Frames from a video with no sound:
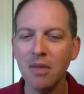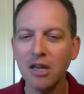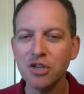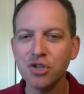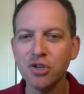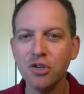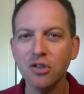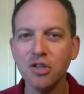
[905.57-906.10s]

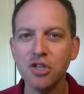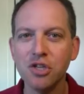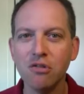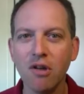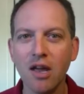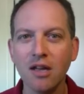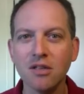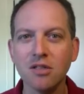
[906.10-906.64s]
Make sure that
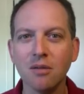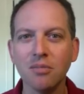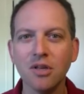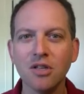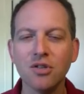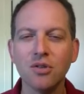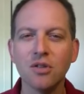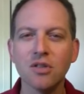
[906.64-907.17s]
you add
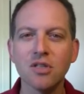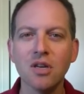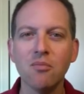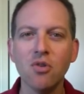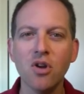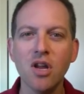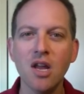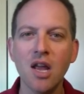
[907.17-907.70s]
something to the
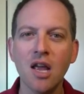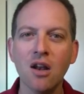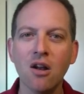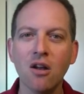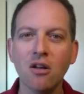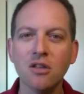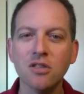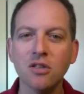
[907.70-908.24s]
summary,
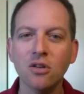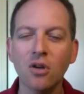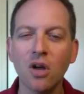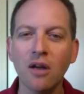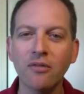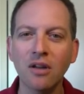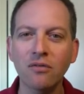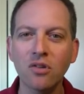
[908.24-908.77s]
and also
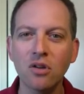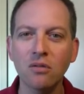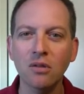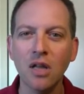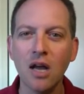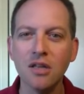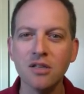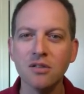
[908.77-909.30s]
I've given
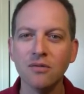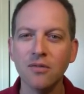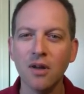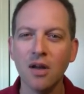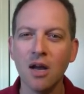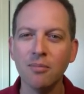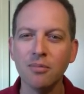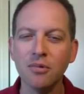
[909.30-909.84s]
you lots of
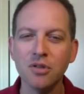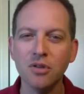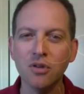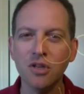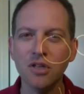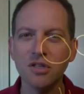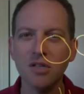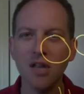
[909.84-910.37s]

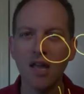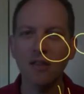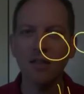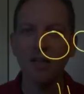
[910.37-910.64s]
opportunities to